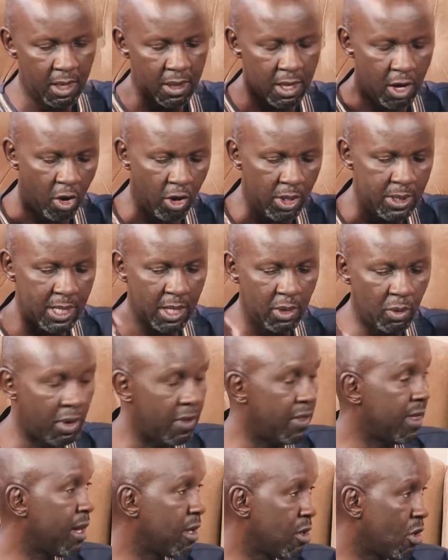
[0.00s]
the oxen
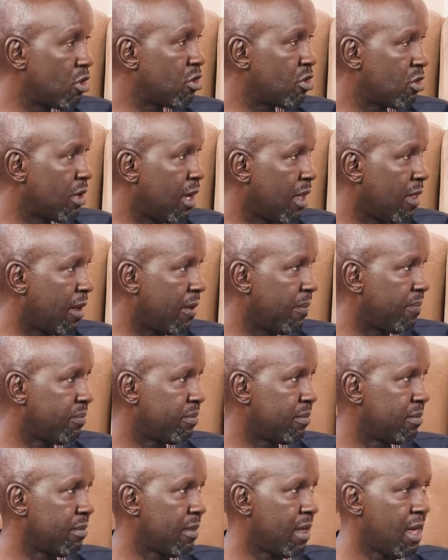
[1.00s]
when they are yoked together.
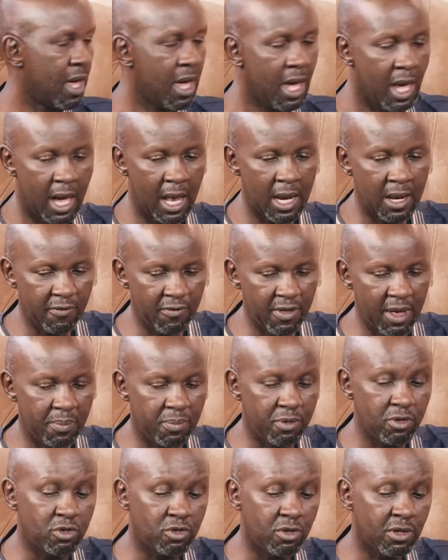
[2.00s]
And if they are
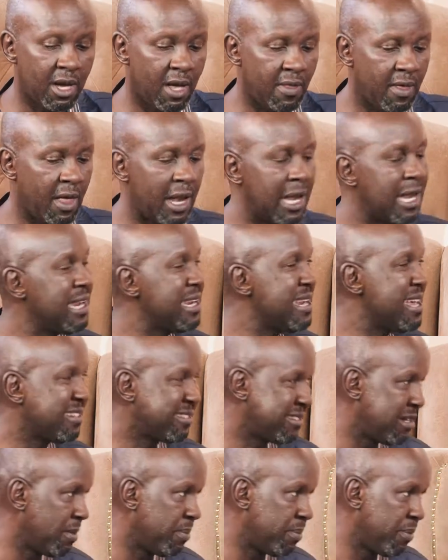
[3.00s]
put together,
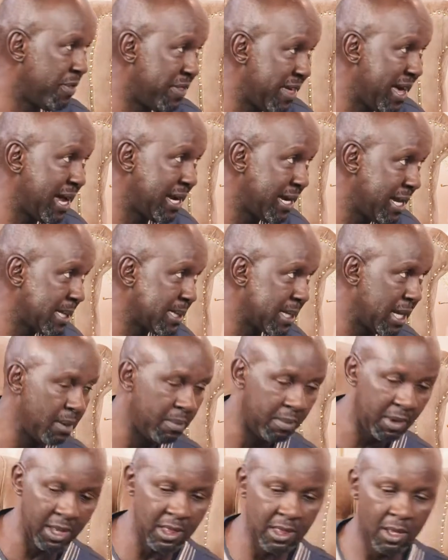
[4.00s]
leadership there
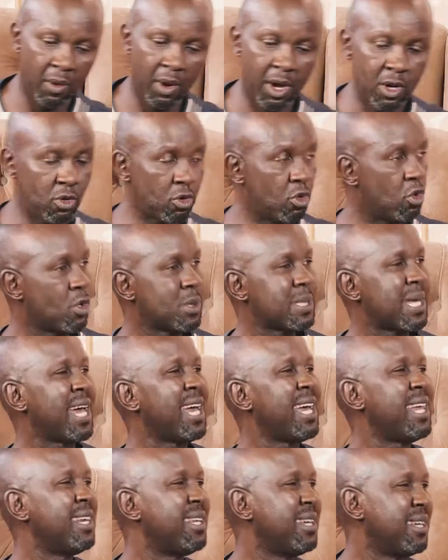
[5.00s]
doesn't mean the one who goes
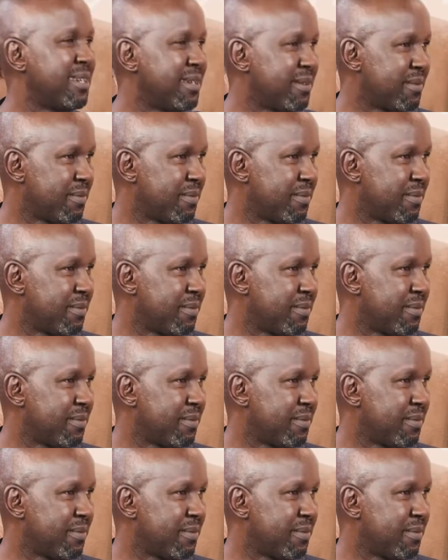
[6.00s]
ahead.